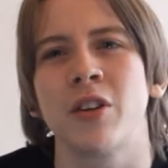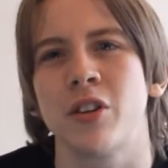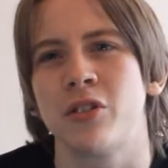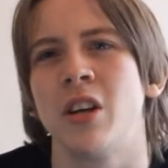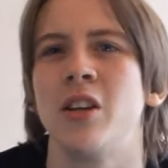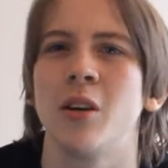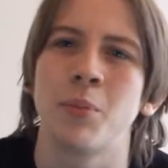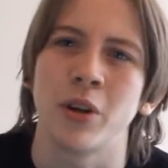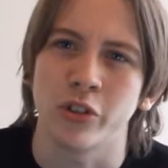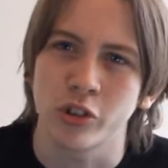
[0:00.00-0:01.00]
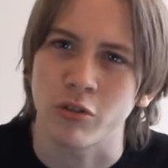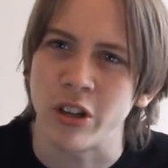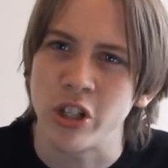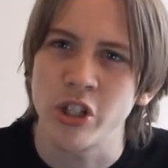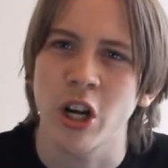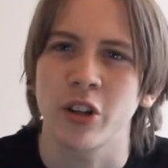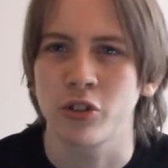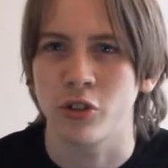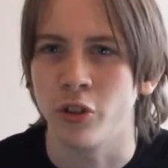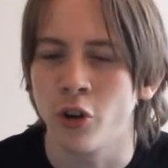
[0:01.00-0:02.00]
As I said, you can put in
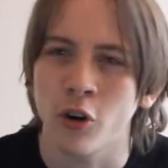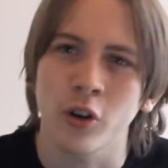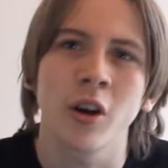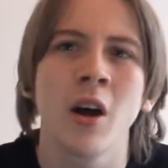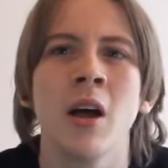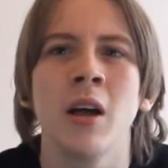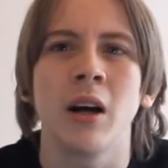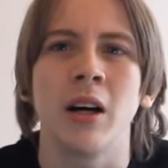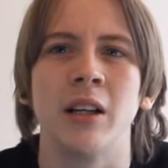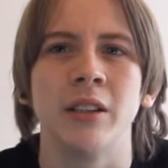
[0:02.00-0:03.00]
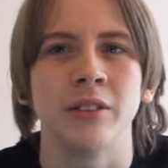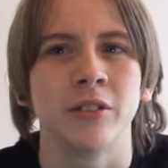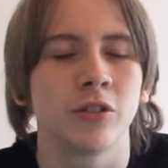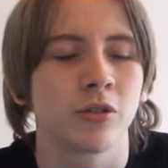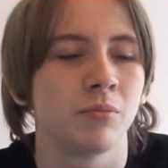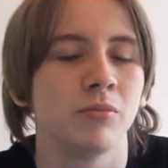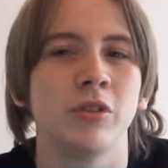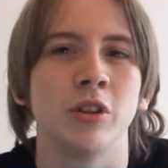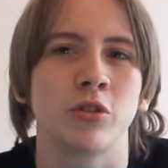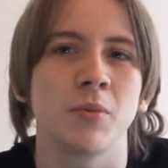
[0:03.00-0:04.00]
screenshots and talk, and
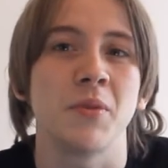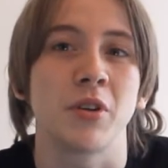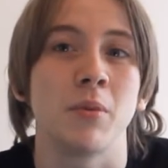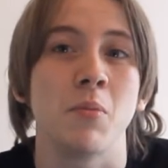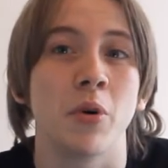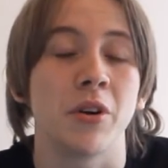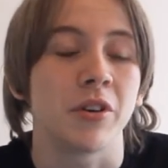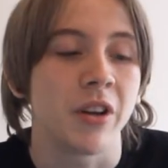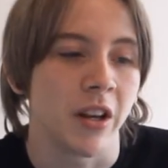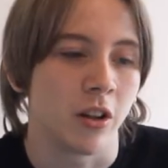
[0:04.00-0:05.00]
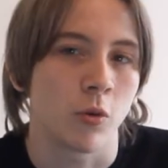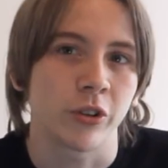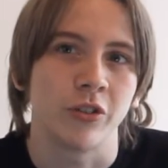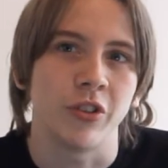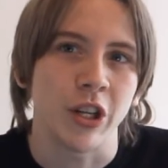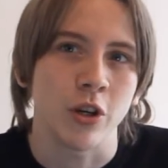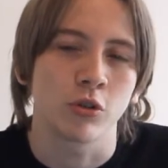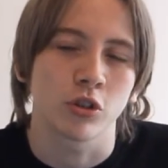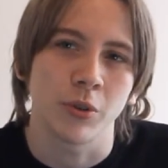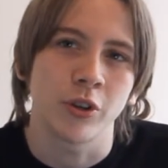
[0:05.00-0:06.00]
you know, sometimes it can be more entertaining to watch a video,
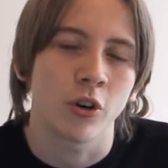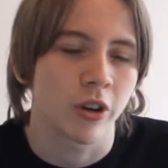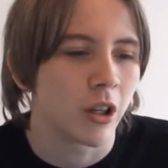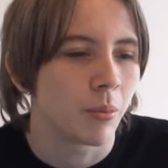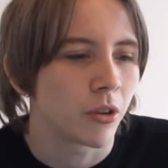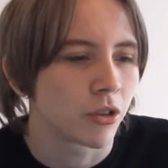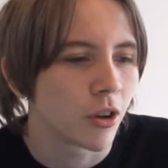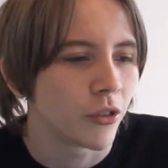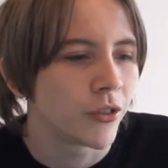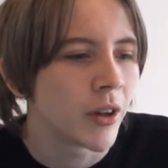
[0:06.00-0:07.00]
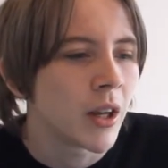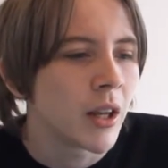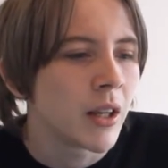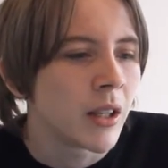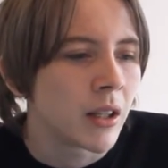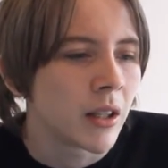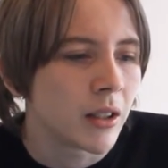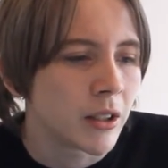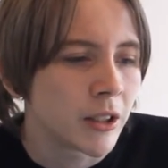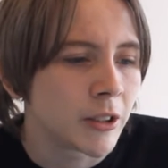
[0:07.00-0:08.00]
someone talking about stuff. But
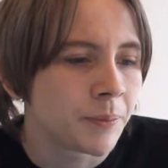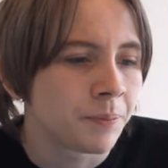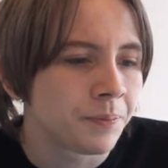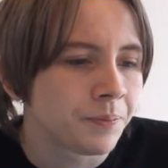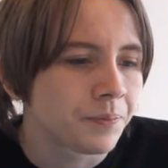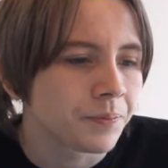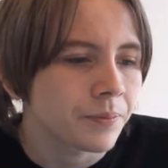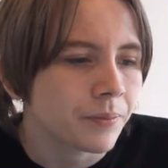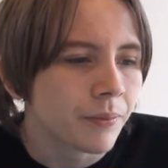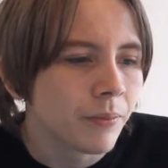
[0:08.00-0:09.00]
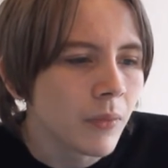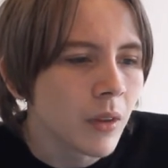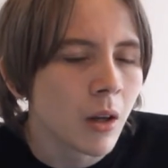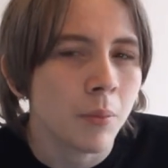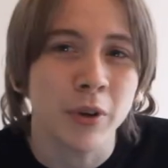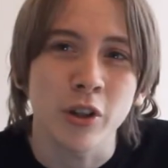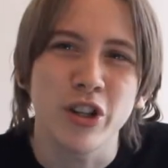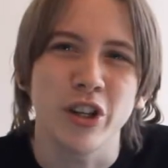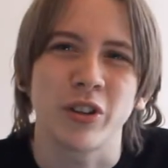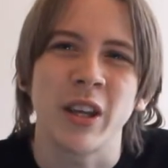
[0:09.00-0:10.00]
I
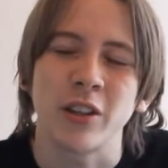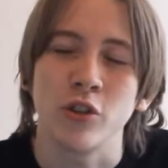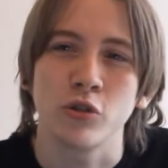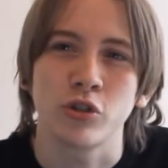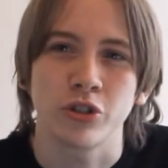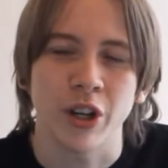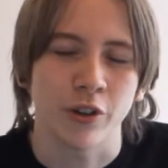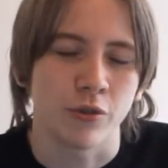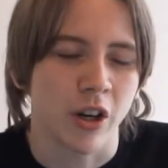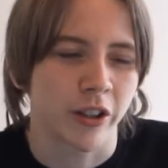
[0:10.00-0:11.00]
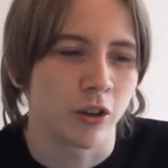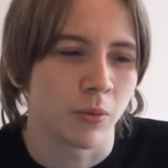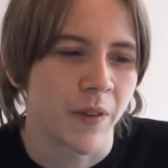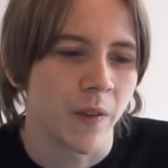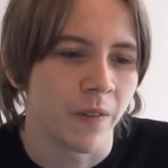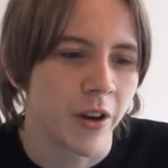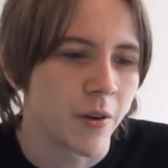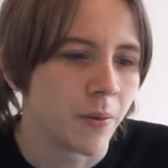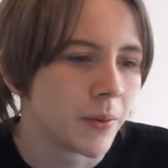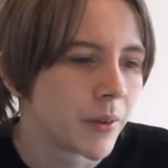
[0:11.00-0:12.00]
usually just take notes and try to go natural with the video.